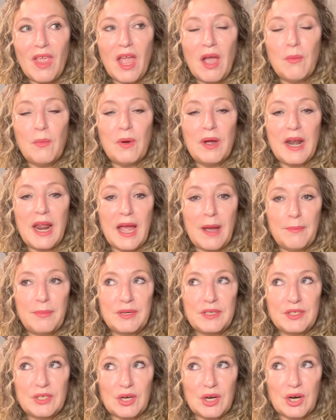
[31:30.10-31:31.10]
And what
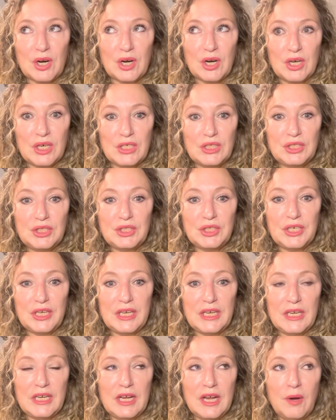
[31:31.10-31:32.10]
happened to her is
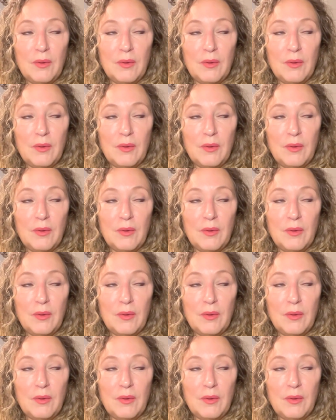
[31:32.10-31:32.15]
she,